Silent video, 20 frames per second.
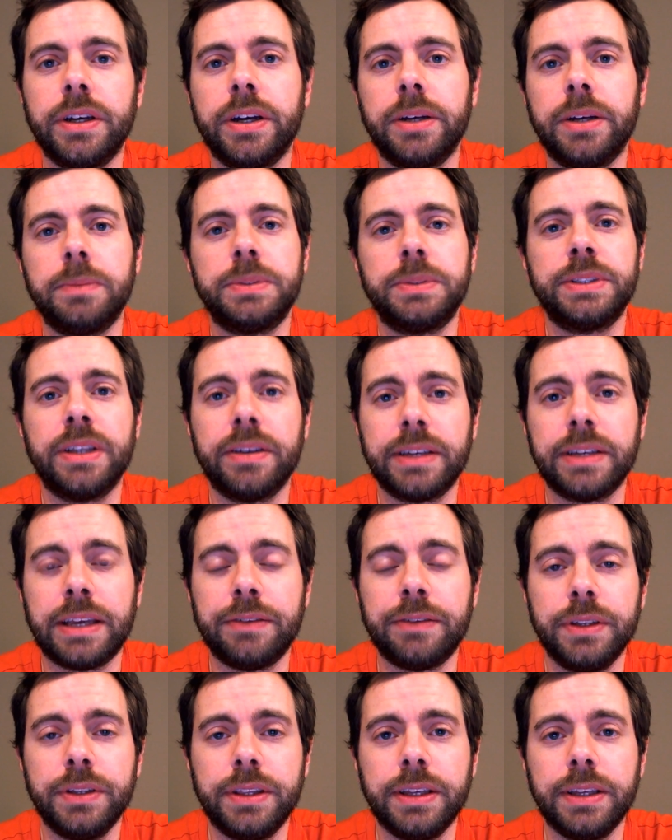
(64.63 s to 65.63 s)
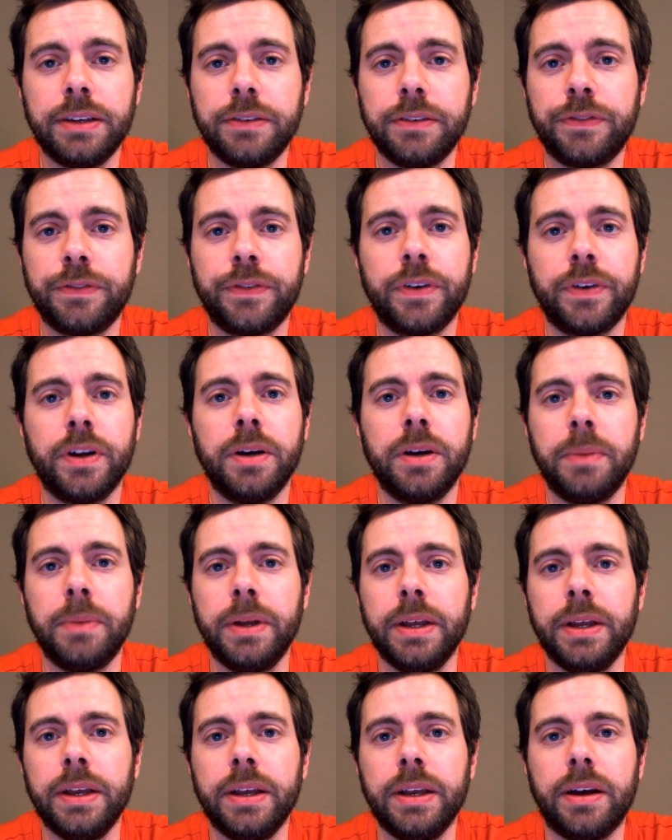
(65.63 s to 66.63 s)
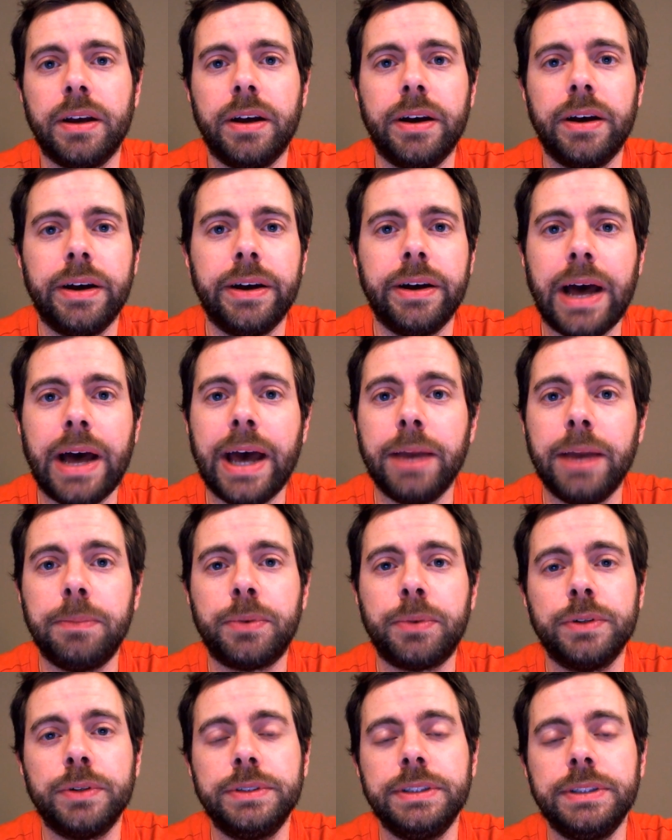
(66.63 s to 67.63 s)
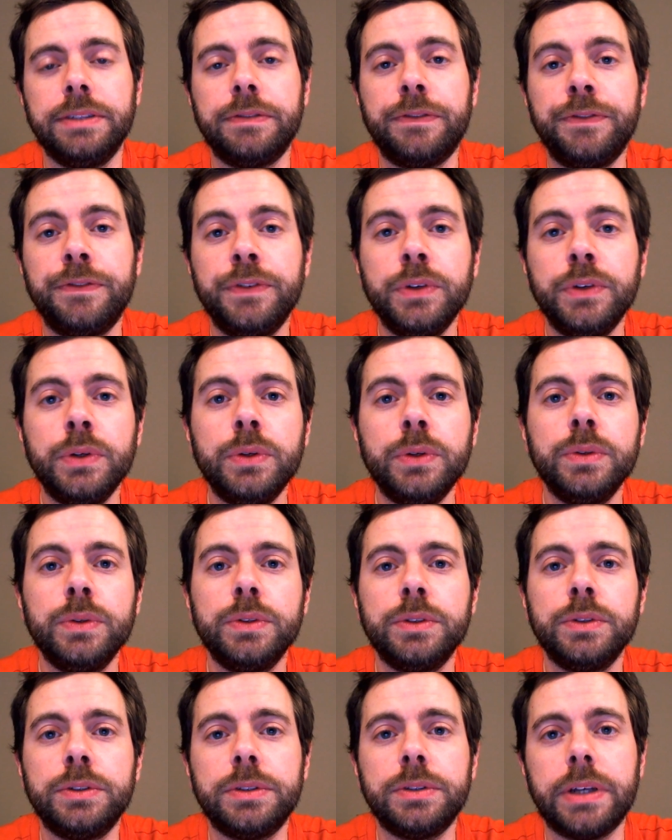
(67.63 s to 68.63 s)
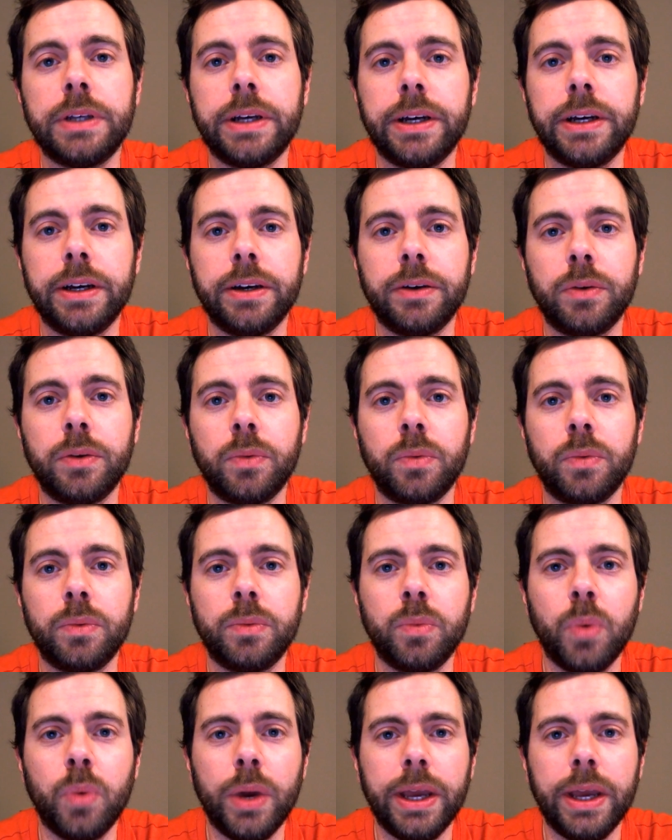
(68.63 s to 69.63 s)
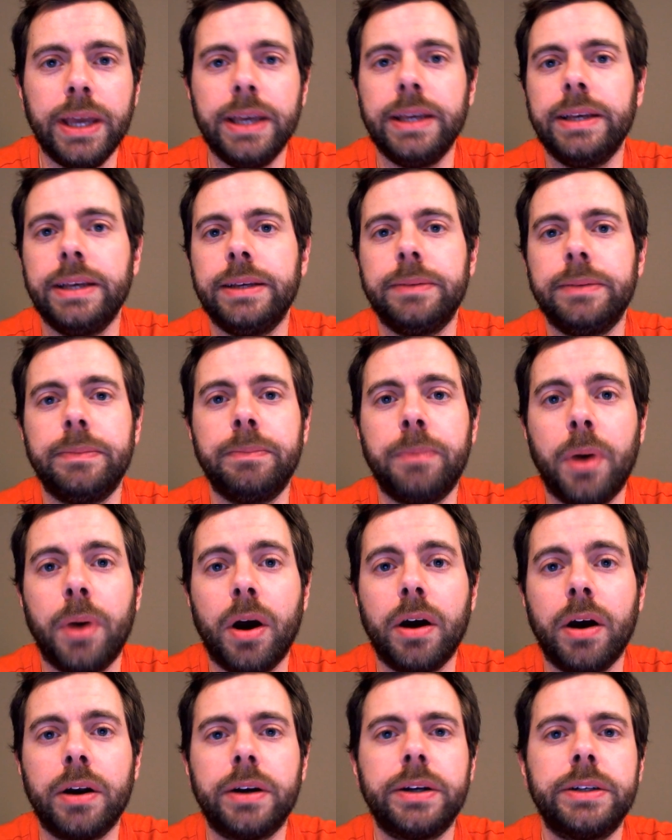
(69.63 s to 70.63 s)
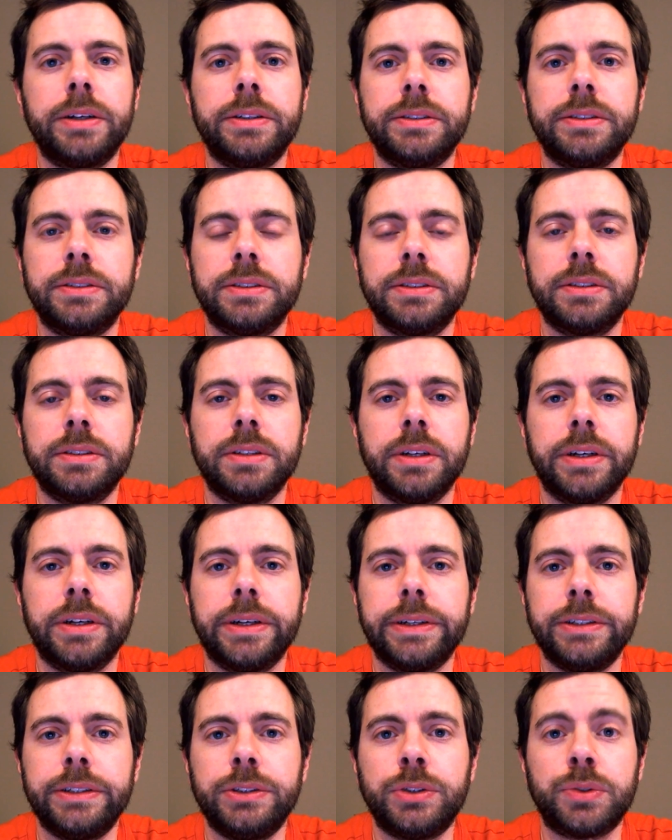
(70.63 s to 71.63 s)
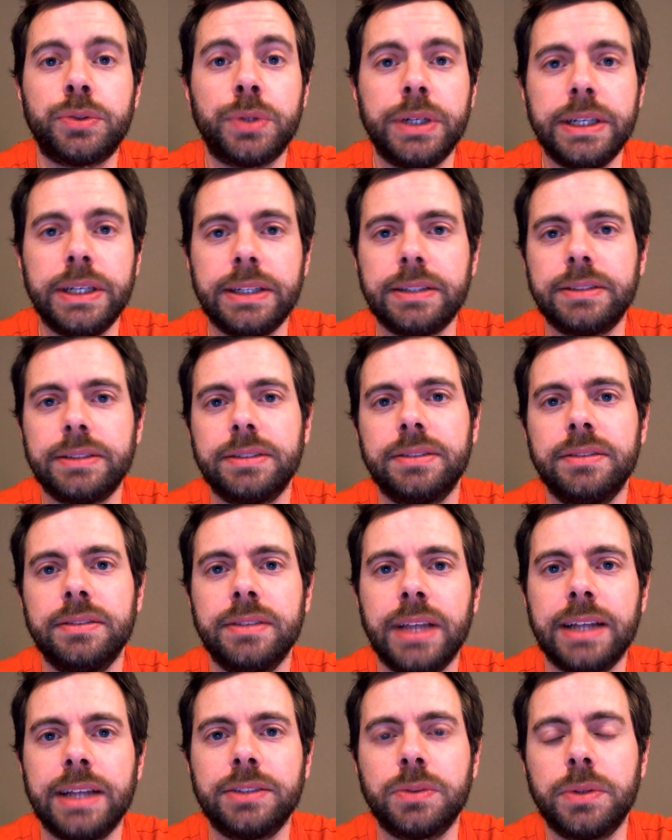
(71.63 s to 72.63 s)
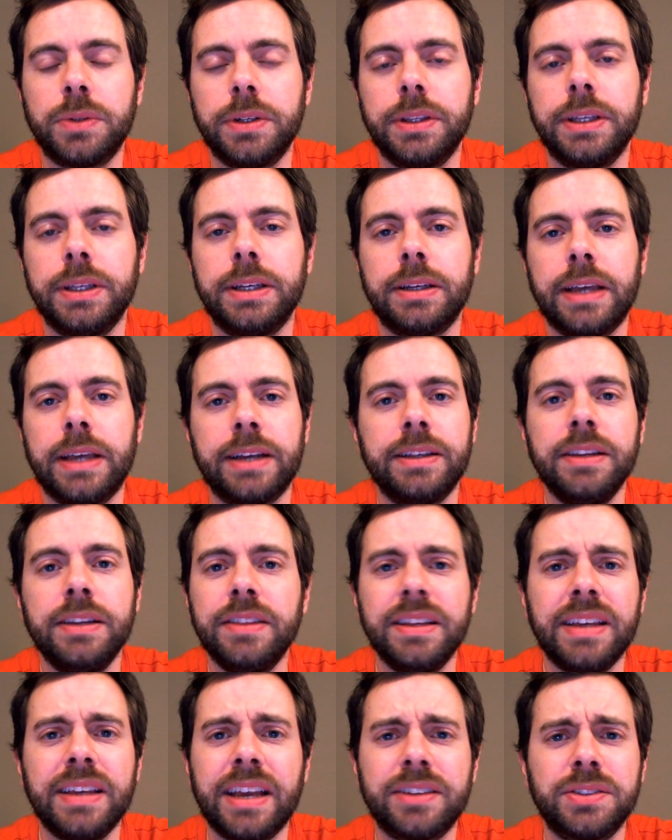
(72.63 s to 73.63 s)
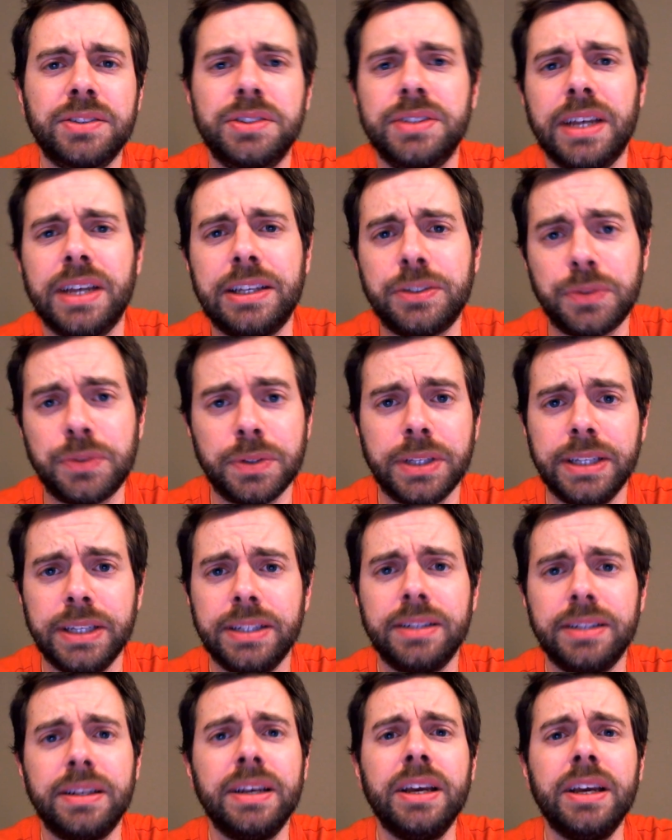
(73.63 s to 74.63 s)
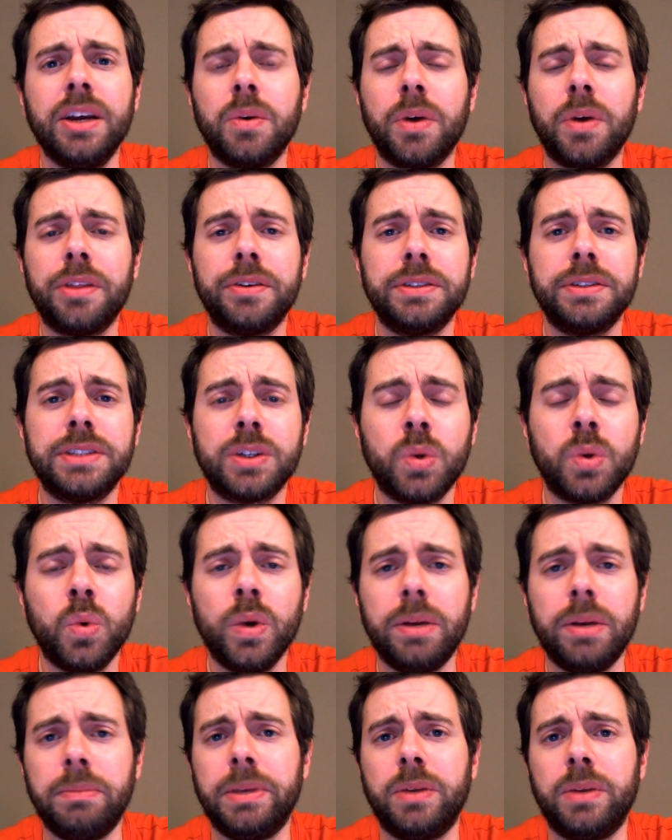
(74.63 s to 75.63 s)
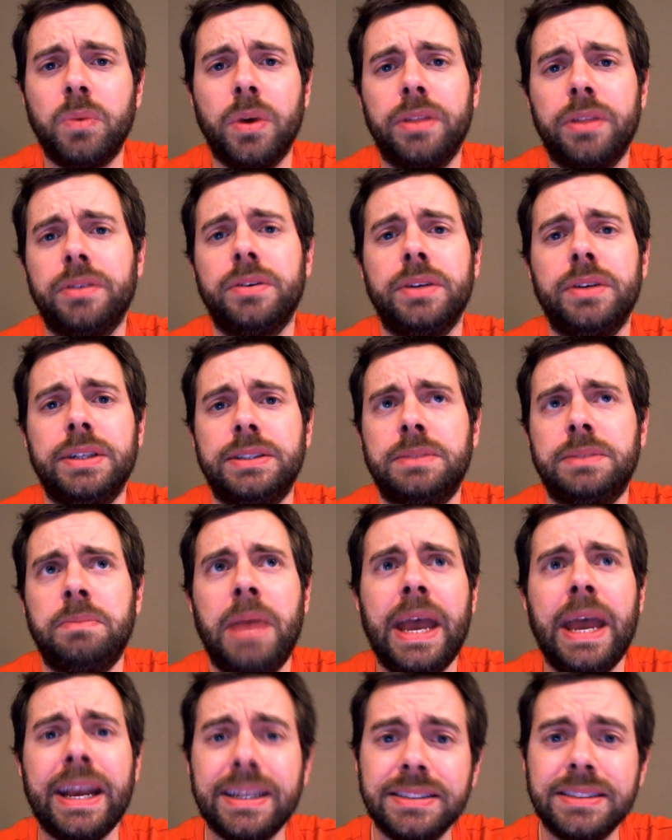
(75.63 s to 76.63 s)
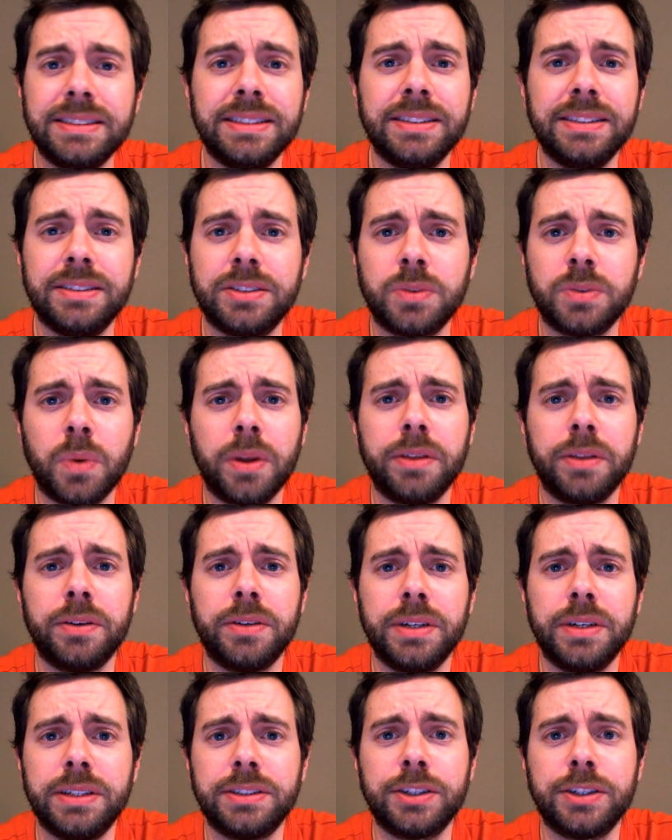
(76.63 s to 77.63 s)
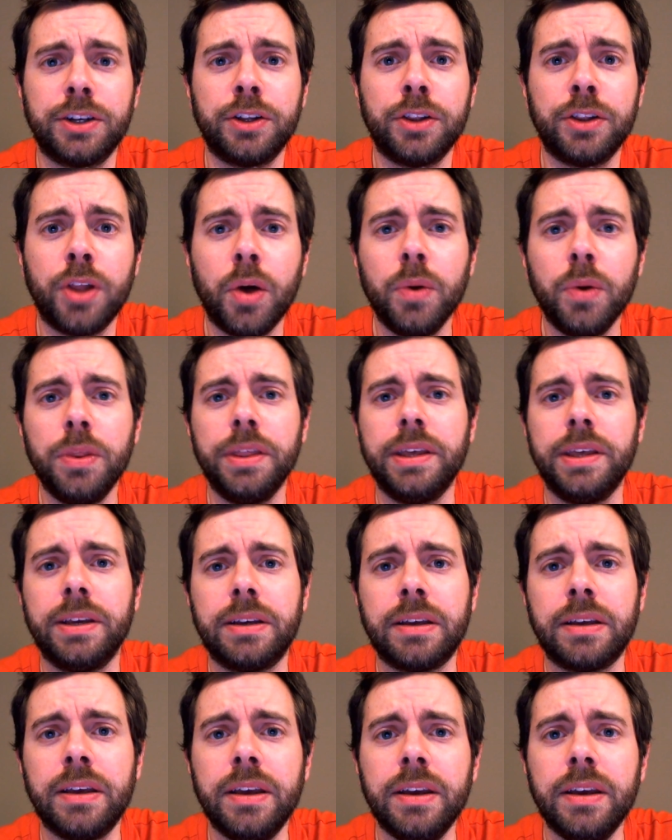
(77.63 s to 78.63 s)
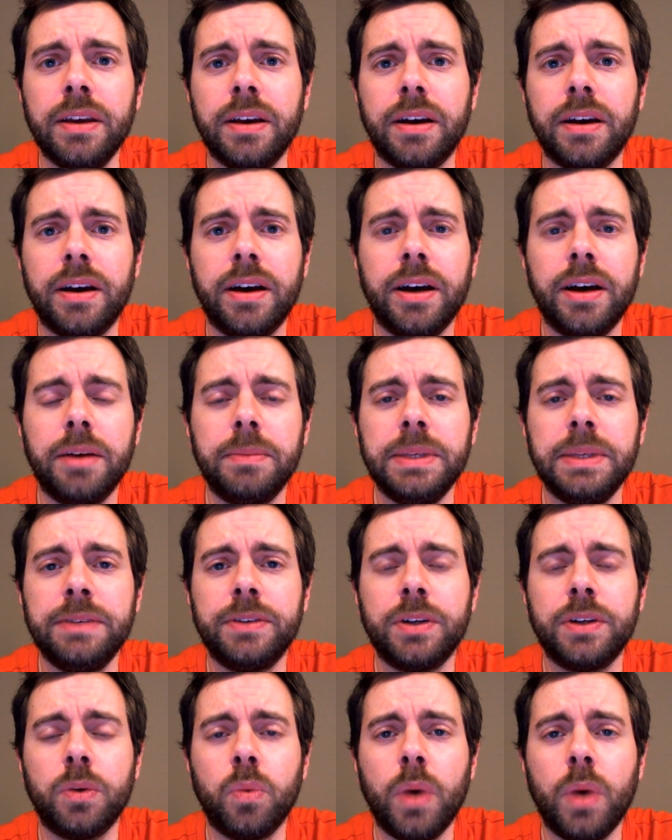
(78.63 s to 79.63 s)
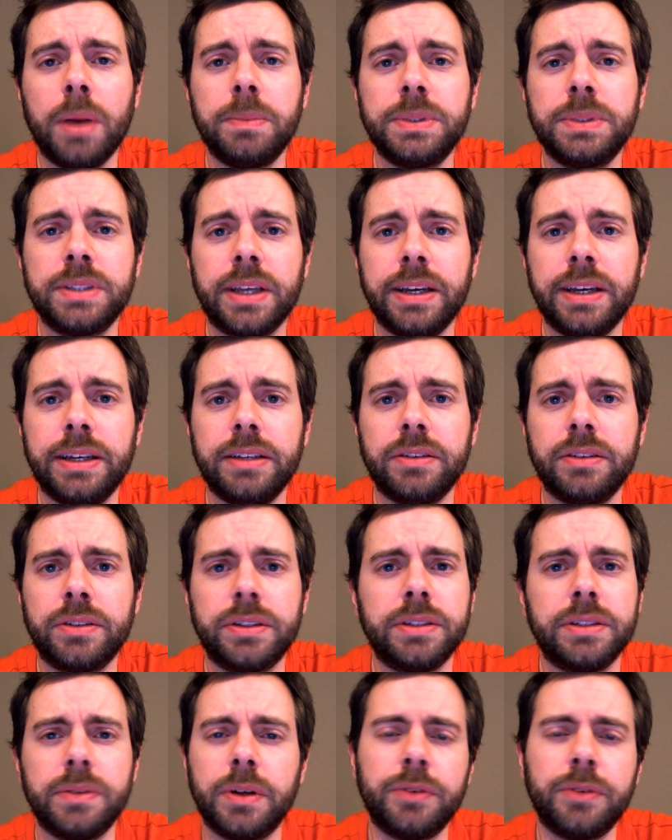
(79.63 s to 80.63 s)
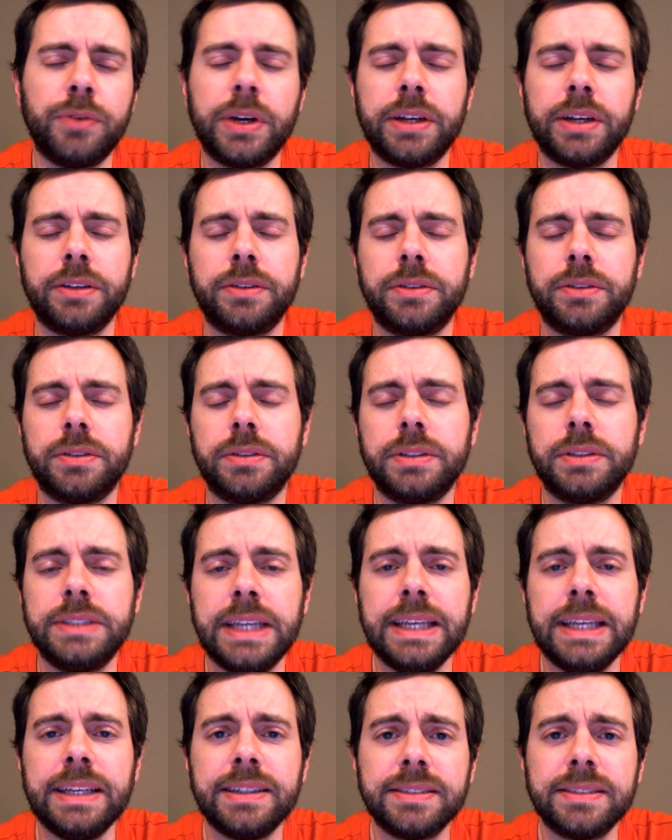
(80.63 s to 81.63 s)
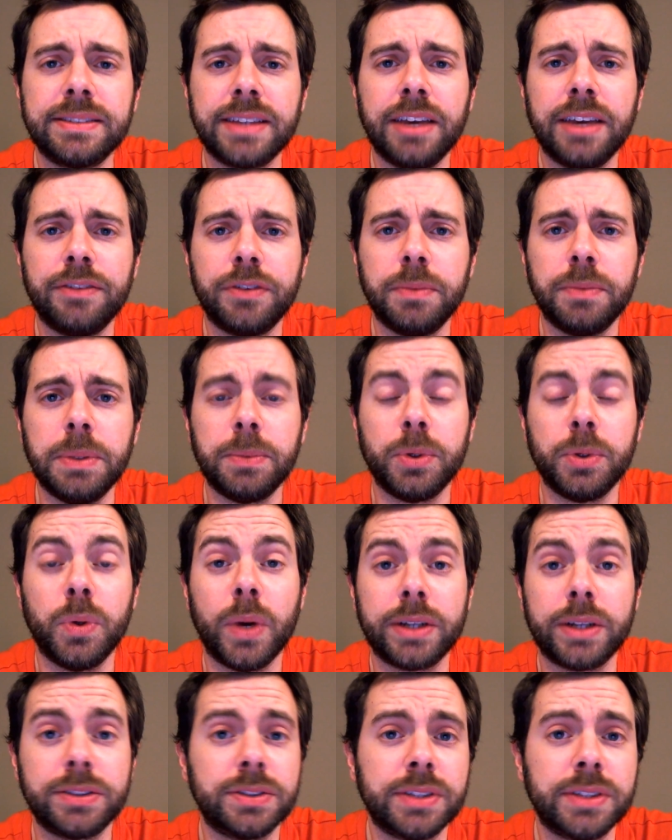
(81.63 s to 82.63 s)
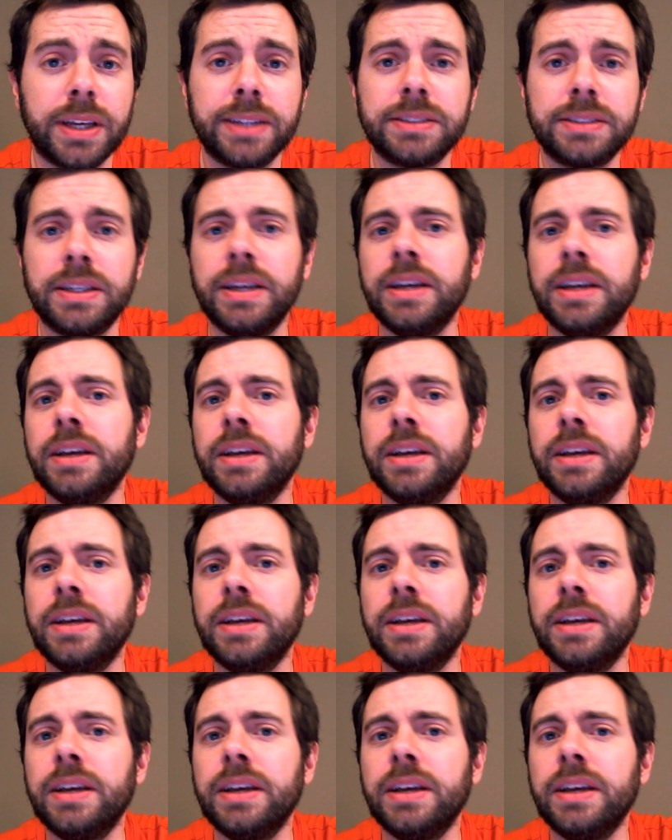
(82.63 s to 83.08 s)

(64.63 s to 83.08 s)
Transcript: um, selling everything from uh, high protein foods, uh, whey bars, uh, drinks, that sort of thing. Anything exercise related, whether it's equipment, whether it's magazines, whether it's clothing, um, even a website or a regular dating site for people who exercise.